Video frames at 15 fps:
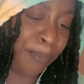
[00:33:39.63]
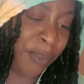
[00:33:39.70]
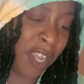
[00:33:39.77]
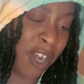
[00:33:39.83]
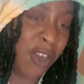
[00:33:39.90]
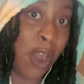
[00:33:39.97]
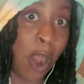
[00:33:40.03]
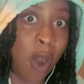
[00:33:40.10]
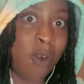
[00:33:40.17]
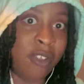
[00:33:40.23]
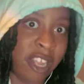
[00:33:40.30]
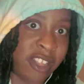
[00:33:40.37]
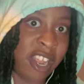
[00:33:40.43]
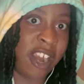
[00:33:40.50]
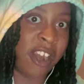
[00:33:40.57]
know
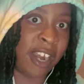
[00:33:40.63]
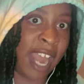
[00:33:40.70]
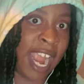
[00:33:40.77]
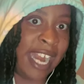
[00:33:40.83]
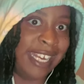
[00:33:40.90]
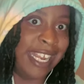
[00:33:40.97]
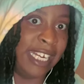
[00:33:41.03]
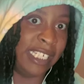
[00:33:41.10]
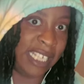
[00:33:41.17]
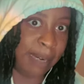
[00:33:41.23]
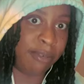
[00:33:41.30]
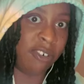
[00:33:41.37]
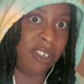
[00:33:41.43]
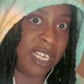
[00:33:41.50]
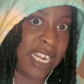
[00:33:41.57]
that they're, like,
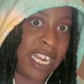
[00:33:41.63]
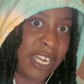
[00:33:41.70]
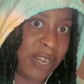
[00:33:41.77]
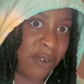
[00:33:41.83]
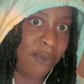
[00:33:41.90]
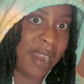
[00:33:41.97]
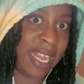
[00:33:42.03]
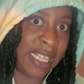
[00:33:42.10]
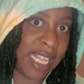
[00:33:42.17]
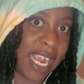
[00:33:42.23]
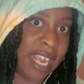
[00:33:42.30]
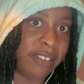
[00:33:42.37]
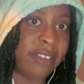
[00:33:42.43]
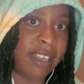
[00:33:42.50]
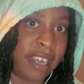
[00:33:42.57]
deliberately doing
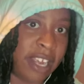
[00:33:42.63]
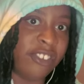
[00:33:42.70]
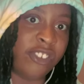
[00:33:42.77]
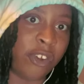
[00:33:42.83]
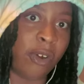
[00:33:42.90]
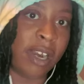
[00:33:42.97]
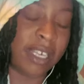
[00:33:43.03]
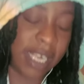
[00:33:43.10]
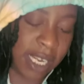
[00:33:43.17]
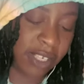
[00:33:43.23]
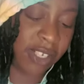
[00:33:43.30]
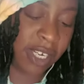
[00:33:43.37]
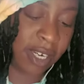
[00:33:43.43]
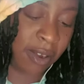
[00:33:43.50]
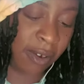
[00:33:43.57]
things to get your
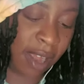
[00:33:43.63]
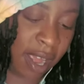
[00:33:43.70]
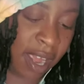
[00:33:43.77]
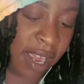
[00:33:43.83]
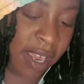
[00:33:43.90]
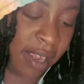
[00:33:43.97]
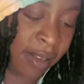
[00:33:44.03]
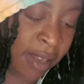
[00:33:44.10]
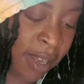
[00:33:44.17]
attention, okay?